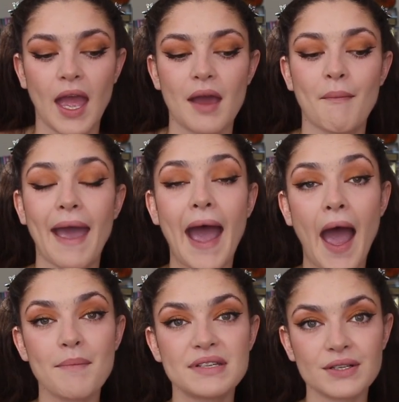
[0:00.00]
And my
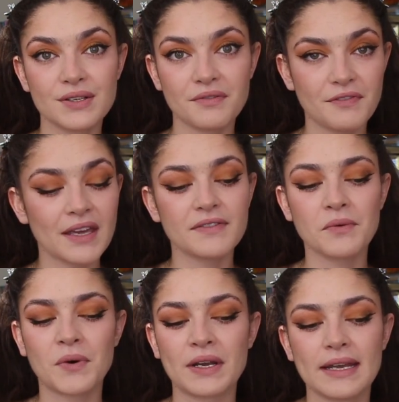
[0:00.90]
absolute favorite
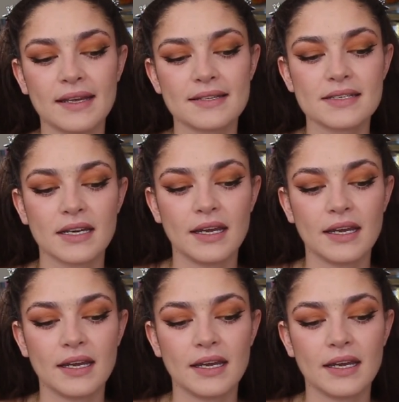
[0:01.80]
one is